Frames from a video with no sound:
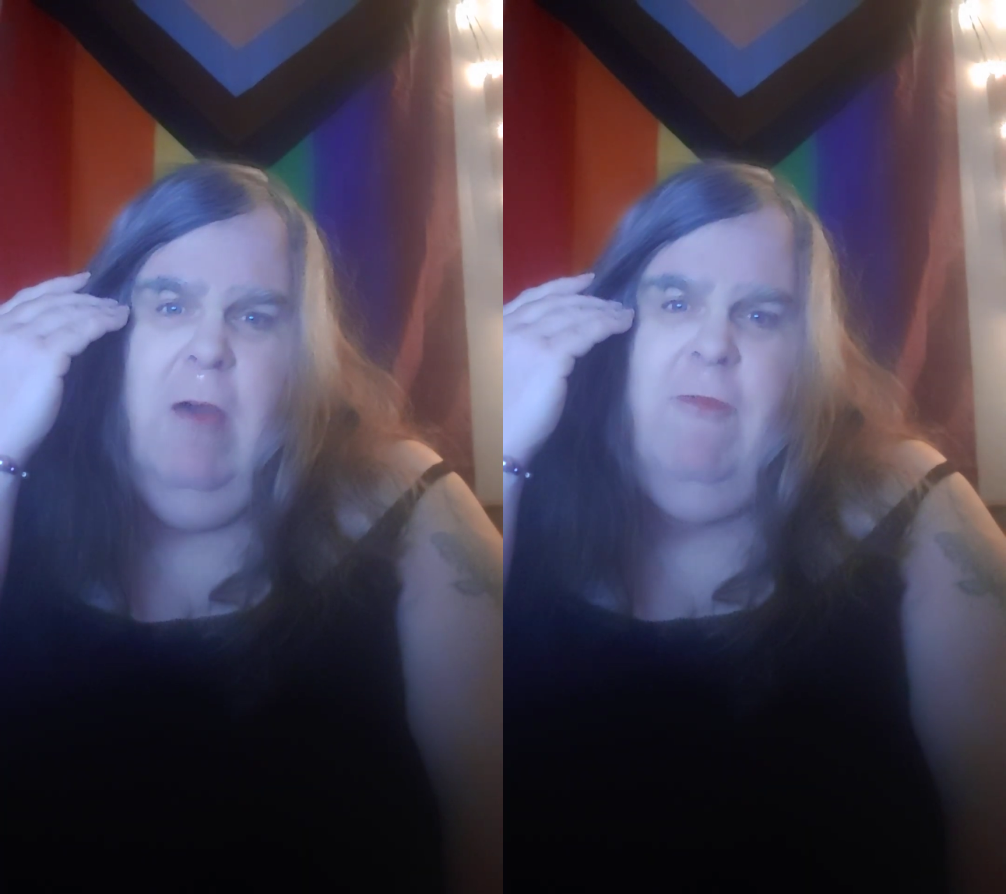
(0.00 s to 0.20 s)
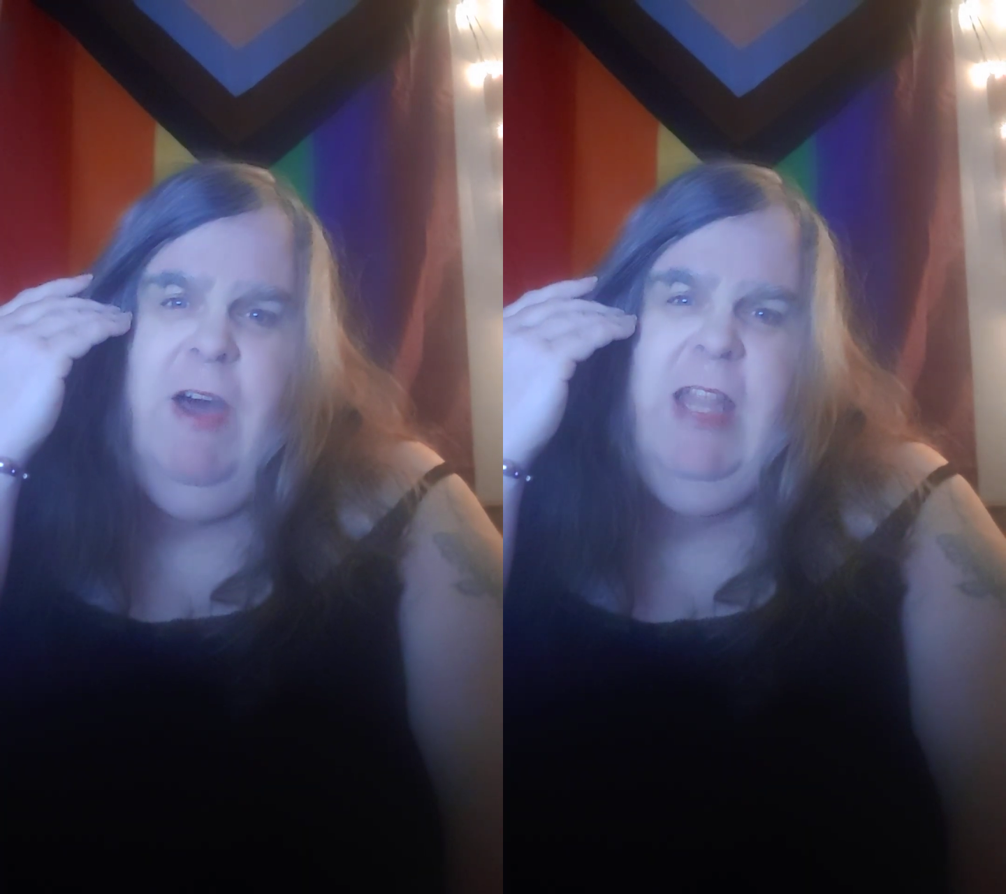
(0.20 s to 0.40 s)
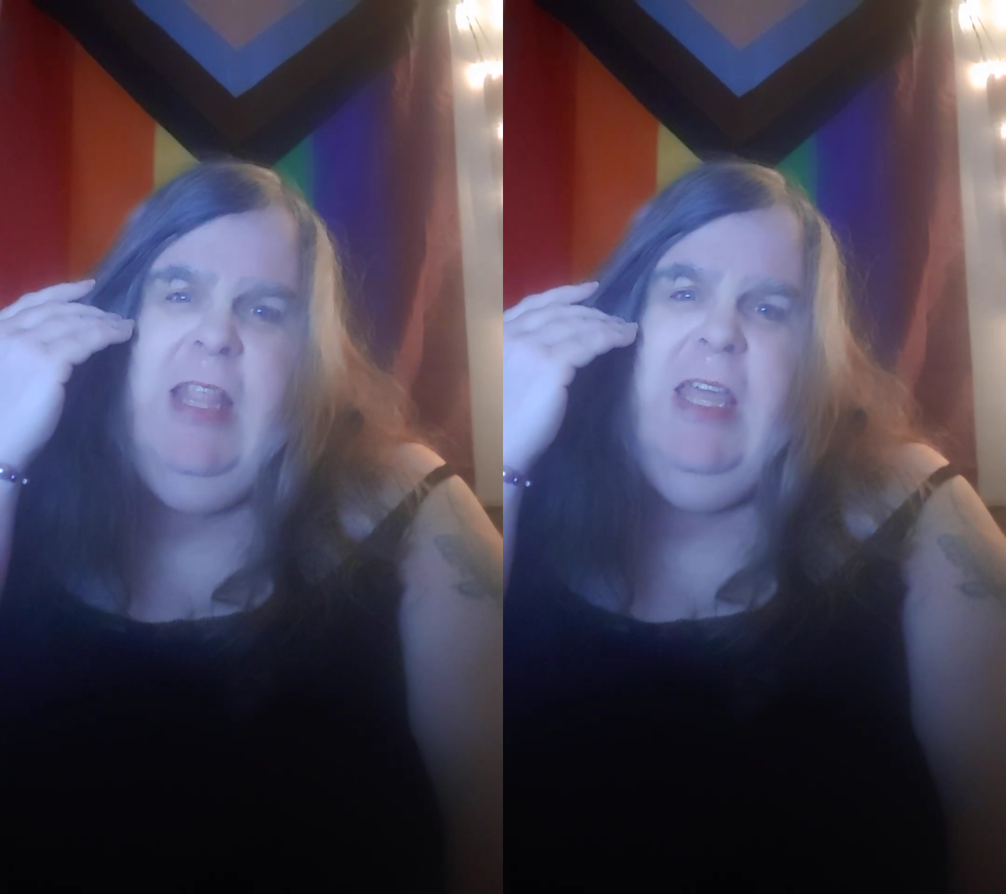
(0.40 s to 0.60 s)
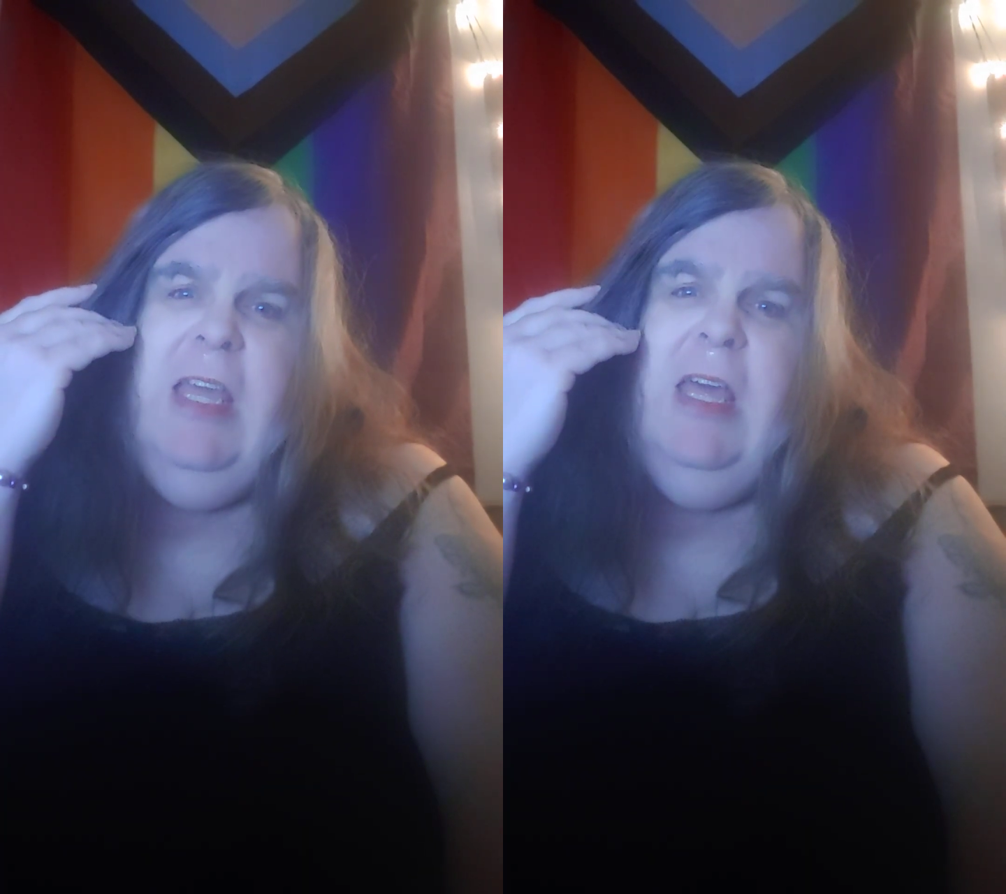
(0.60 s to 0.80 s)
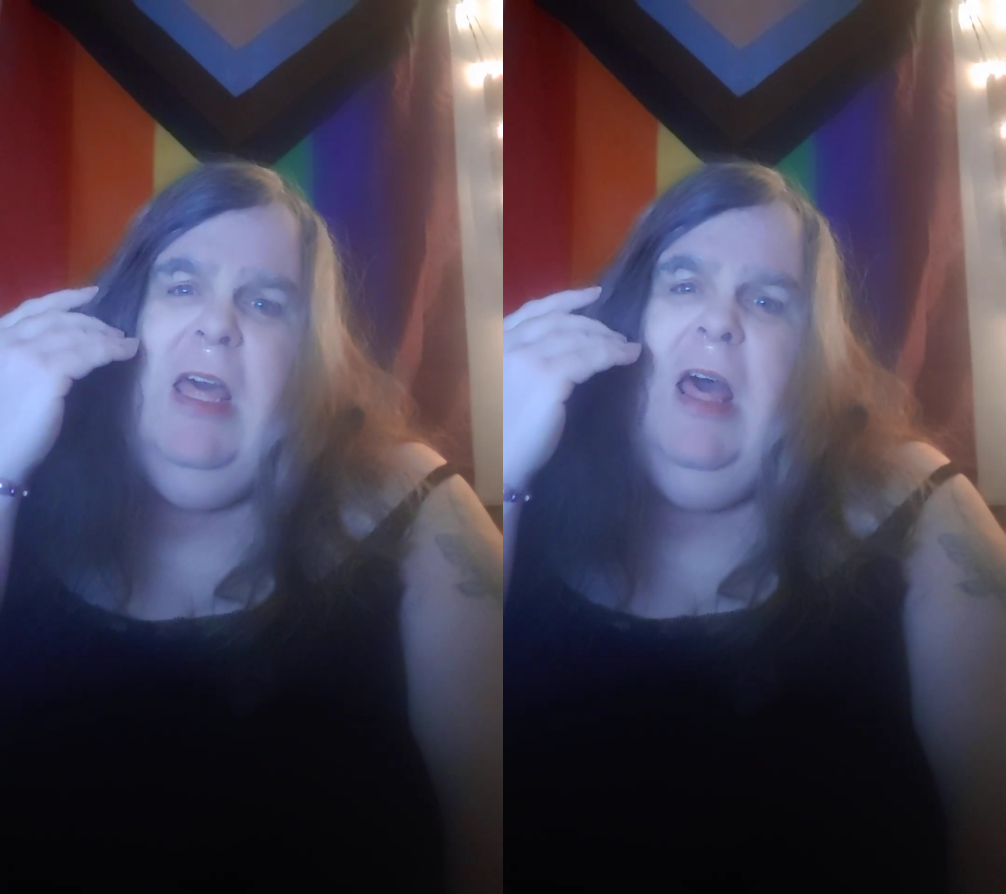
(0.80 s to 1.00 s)

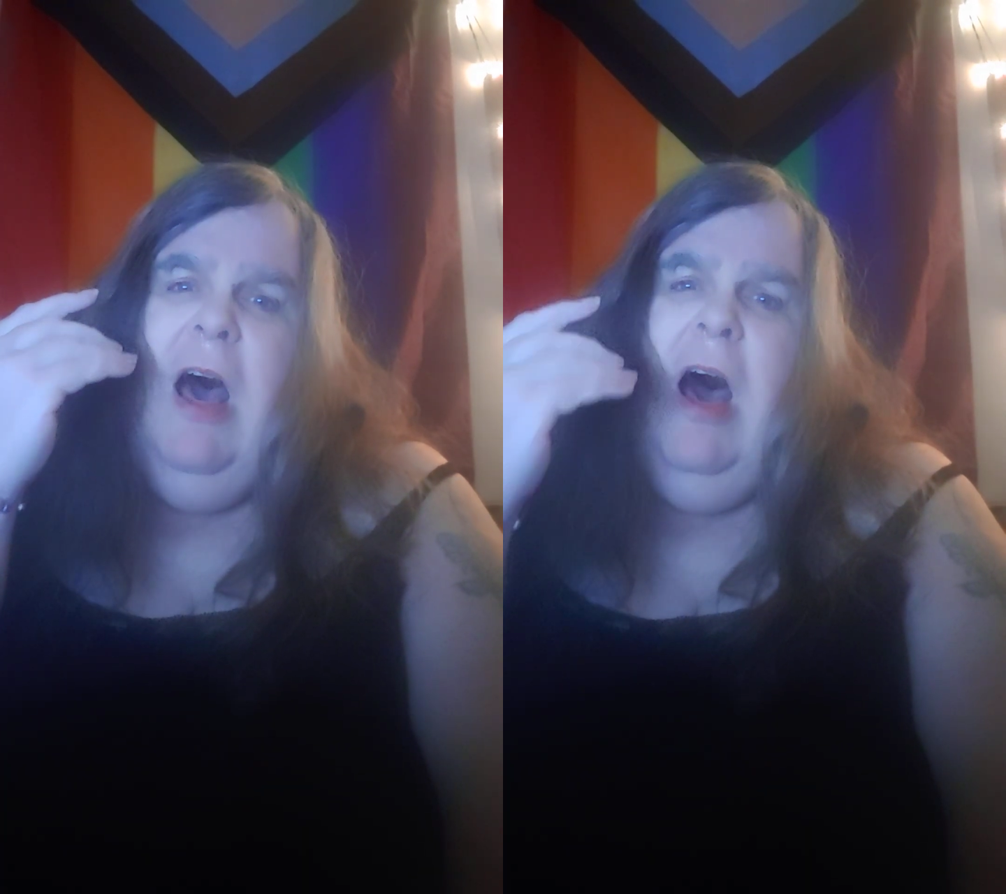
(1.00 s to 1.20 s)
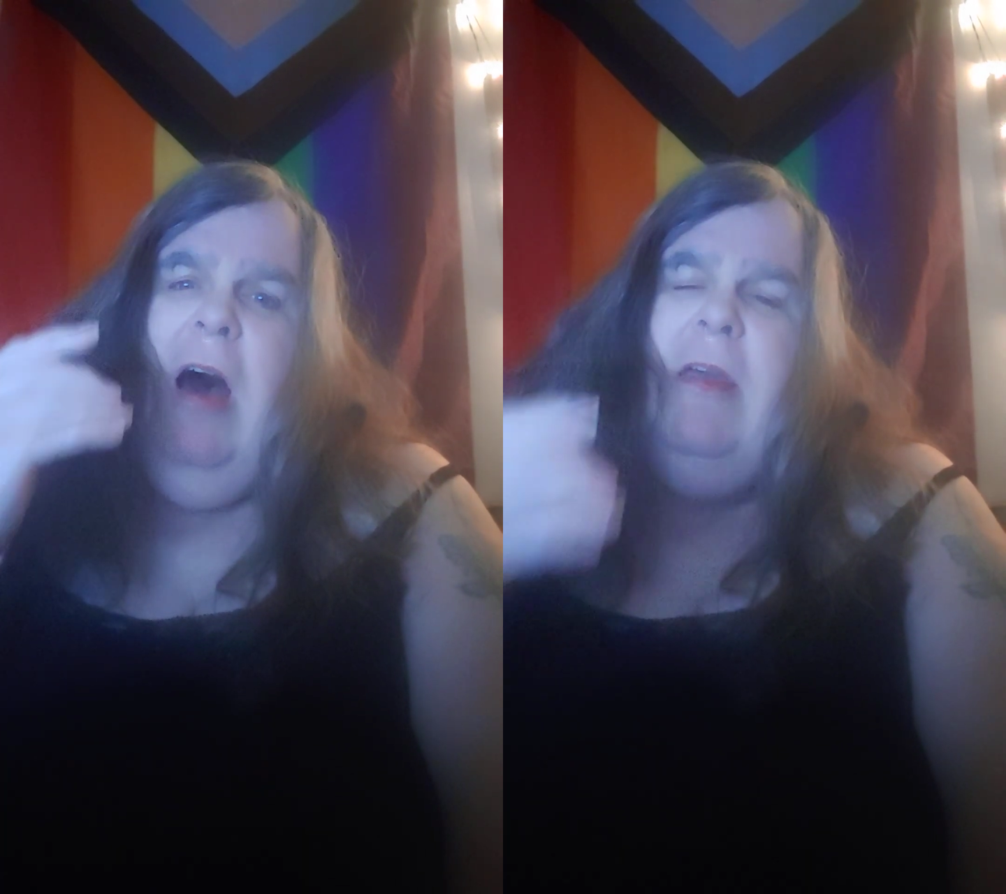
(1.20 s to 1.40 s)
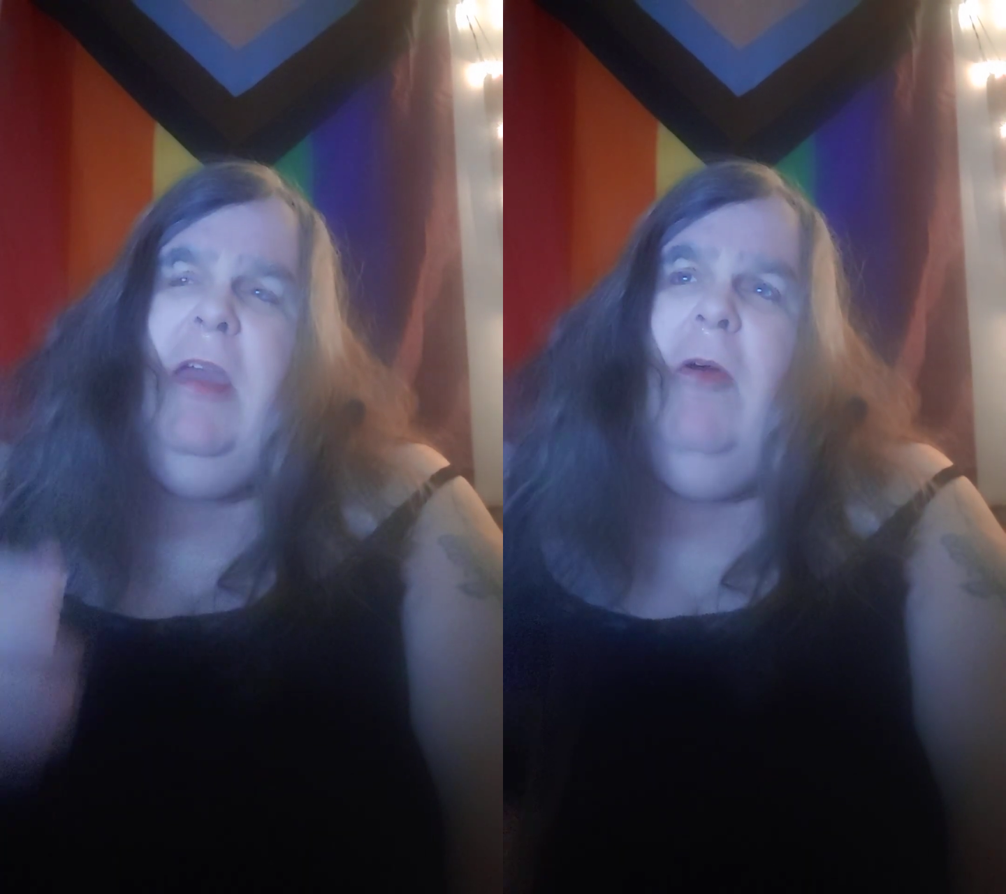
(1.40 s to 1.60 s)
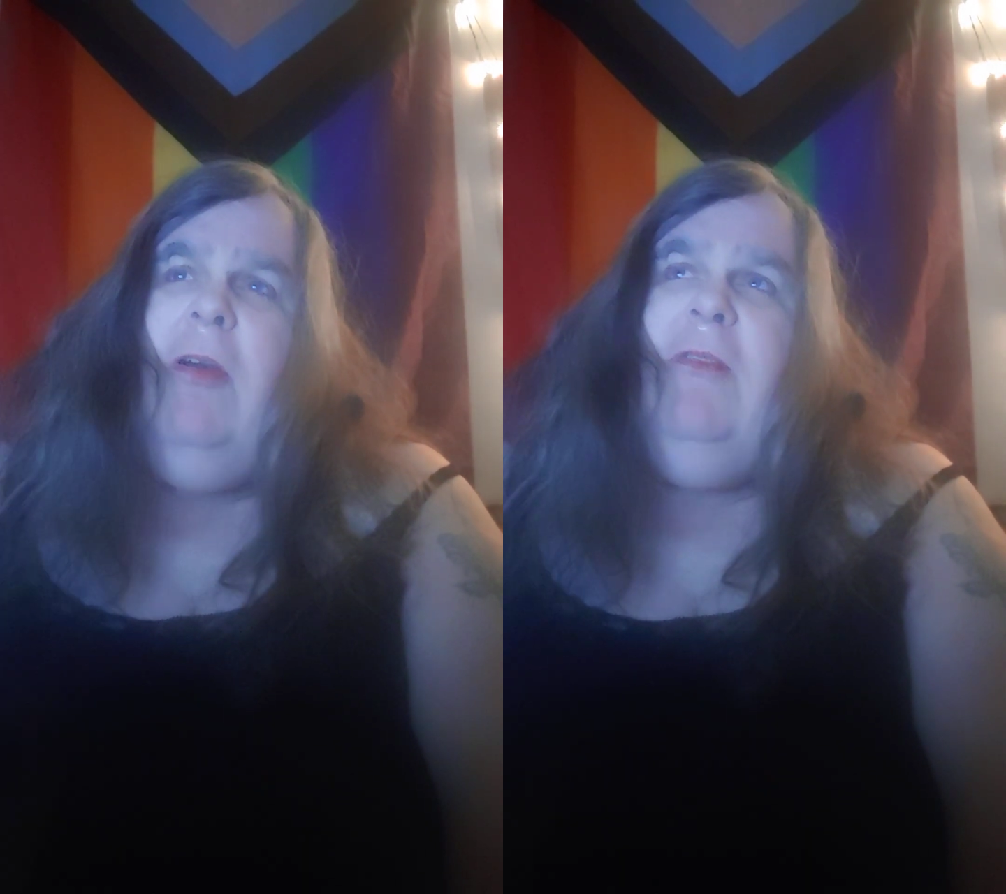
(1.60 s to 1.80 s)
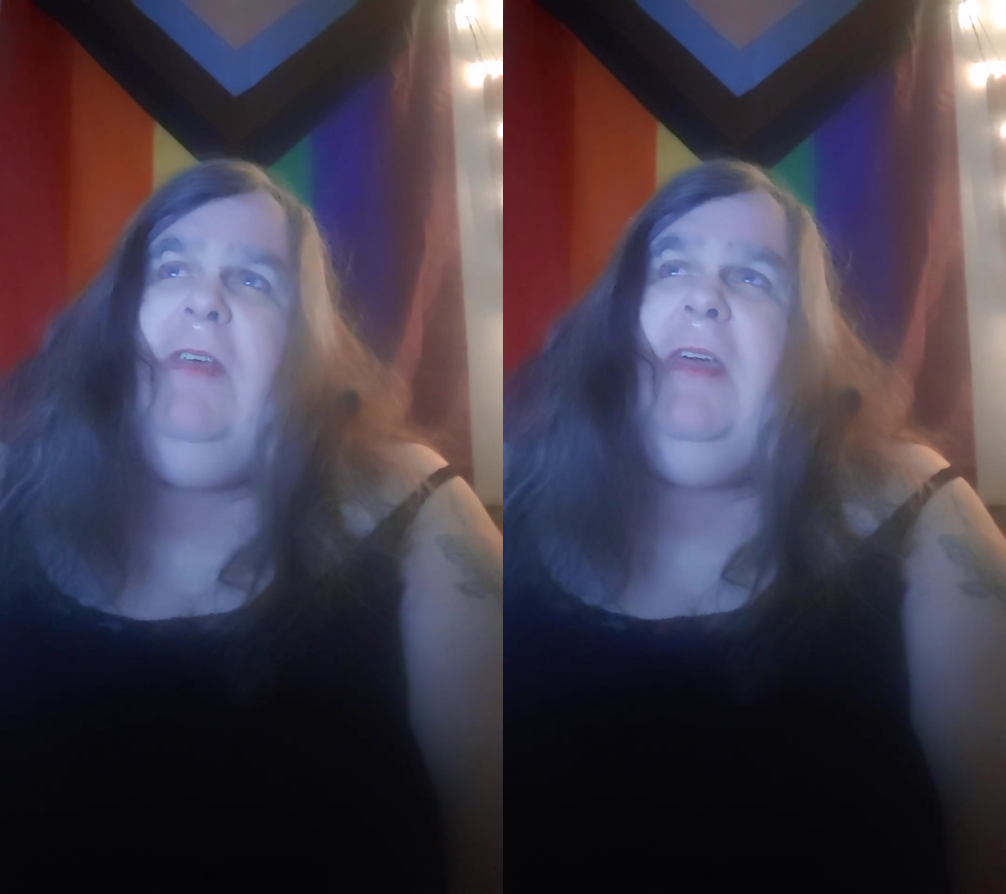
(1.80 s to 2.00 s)
finding,
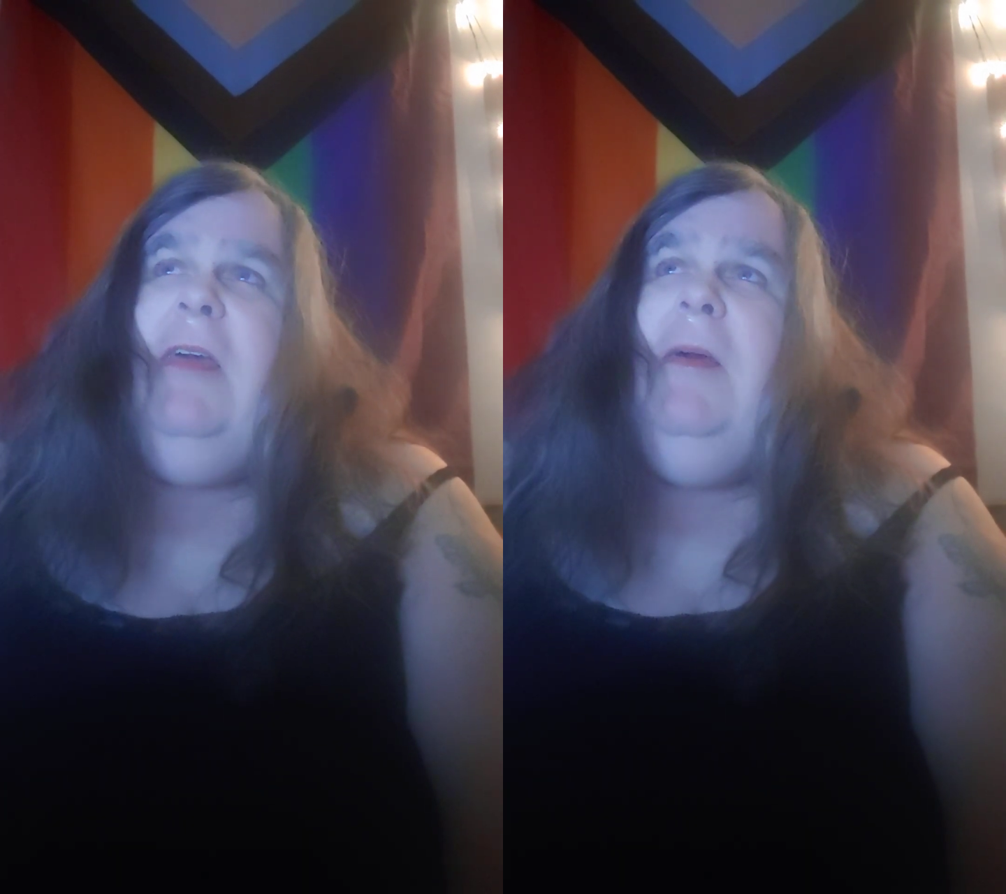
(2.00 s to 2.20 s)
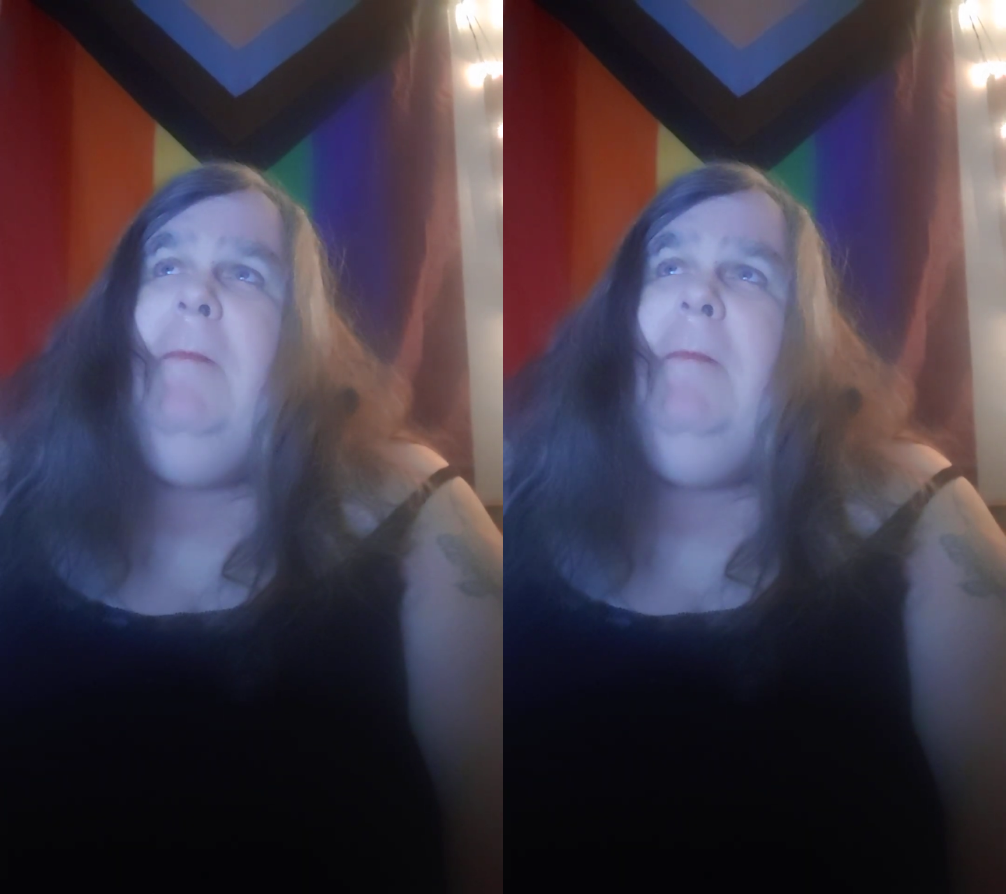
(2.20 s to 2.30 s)
because like